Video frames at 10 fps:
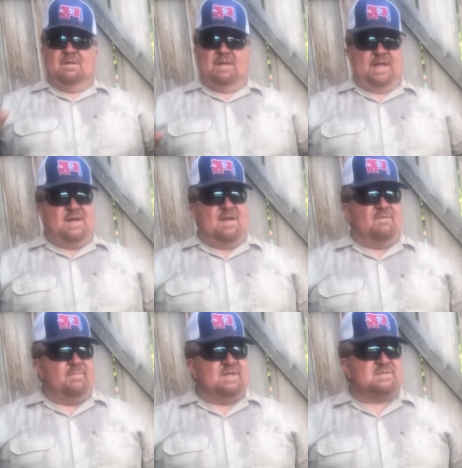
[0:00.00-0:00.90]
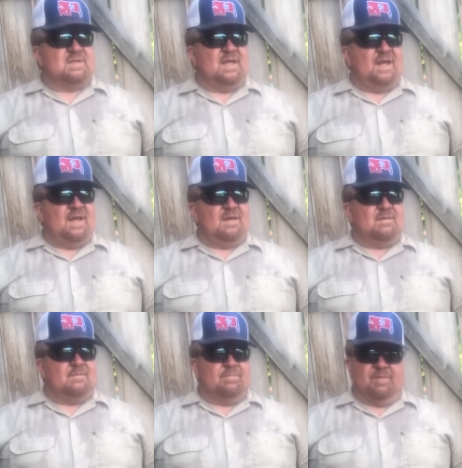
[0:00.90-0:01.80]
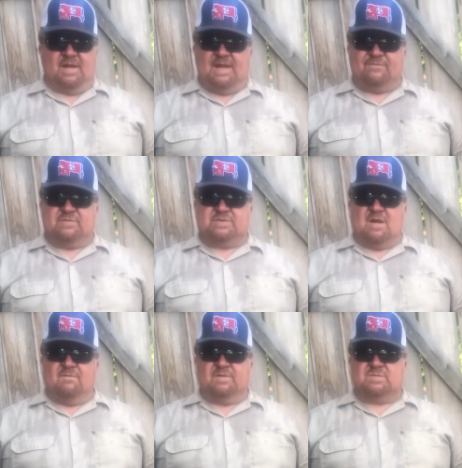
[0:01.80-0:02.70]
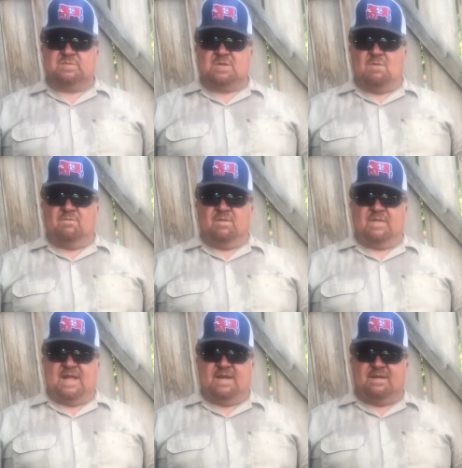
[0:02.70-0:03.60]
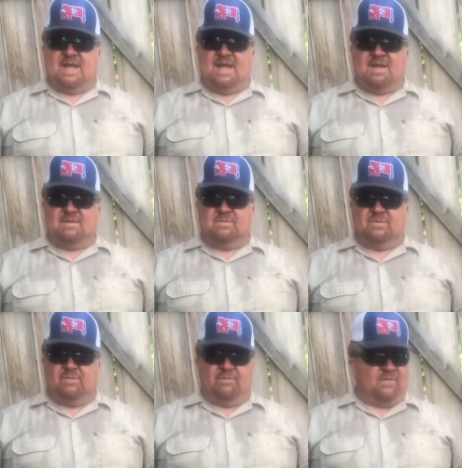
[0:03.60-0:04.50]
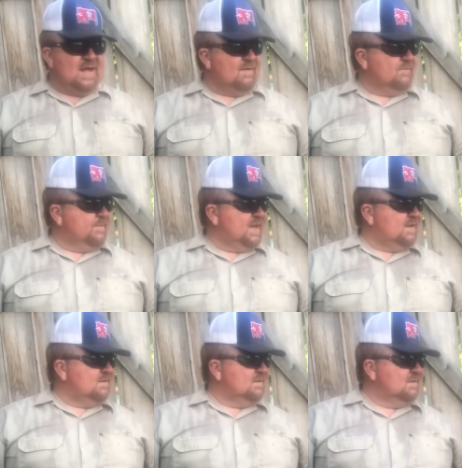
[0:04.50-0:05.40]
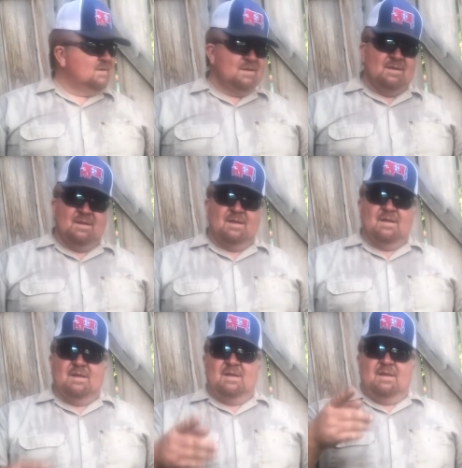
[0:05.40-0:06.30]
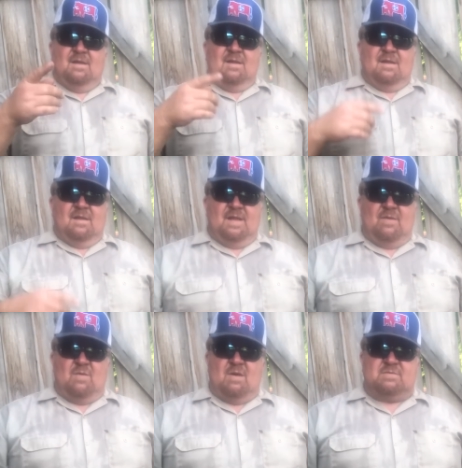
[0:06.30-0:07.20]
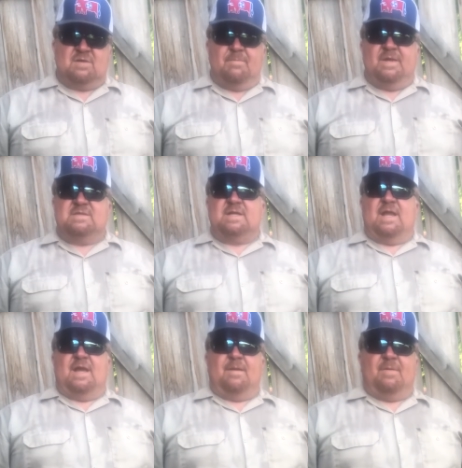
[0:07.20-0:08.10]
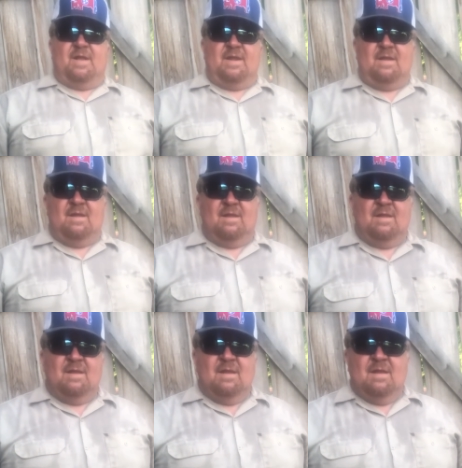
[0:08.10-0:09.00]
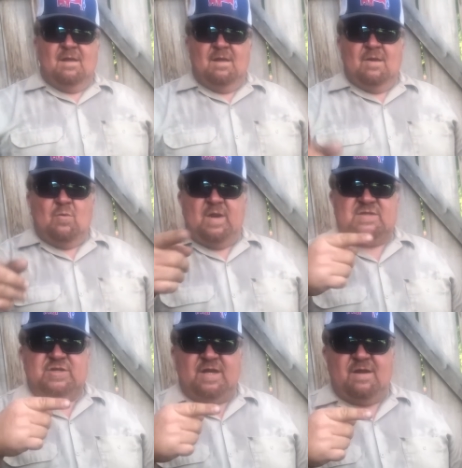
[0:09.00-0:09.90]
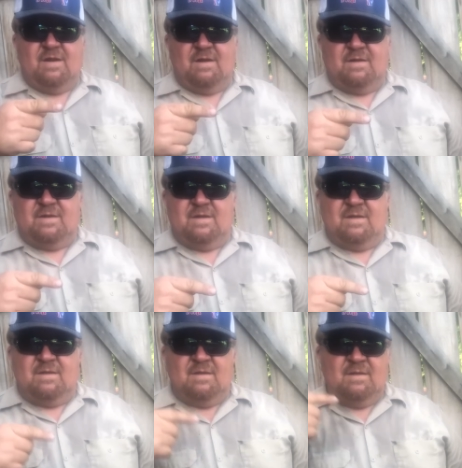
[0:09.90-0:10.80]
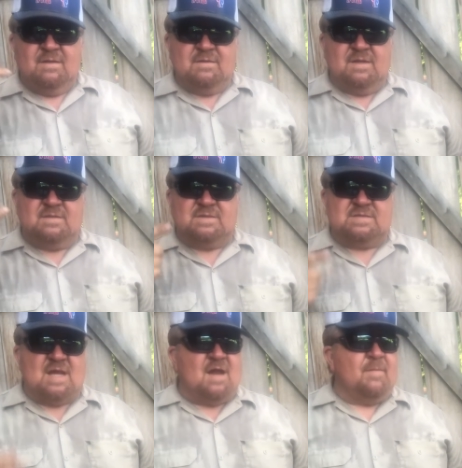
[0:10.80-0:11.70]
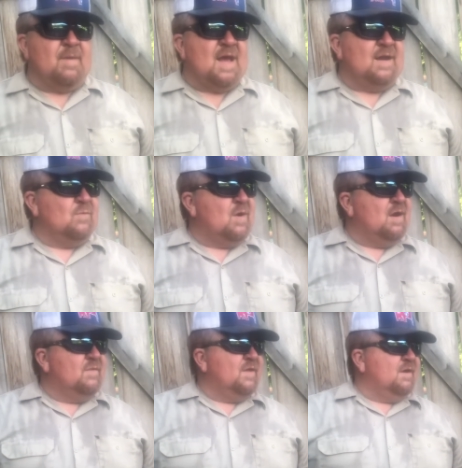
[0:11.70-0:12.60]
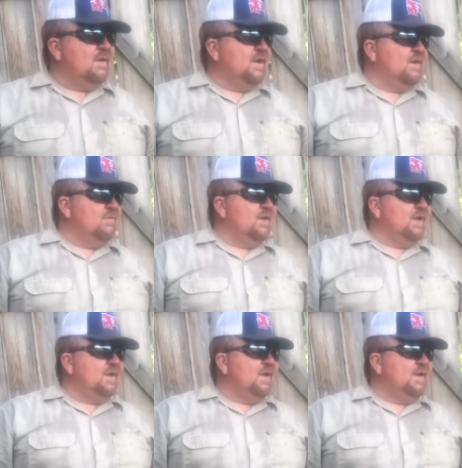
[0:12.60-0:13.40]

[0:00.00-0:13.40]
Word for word: he never missed a lick. But after service was over that night, the revival meeting, he walked up and he said, Hey, buddy, which ear do, does a sodomite wear their earring